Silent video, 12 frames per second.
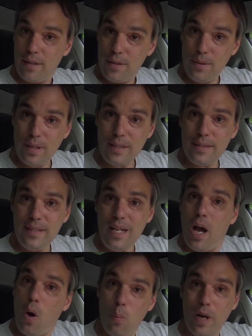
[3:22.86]
You can see
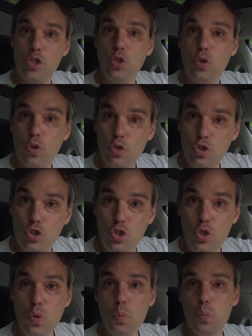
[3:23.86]
how much you
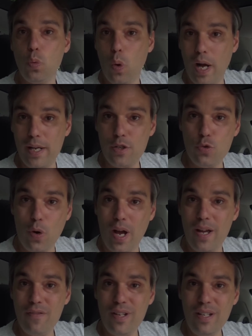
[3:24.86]
consumed while
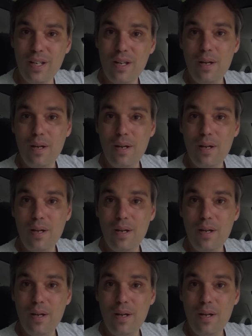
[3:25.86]
driving,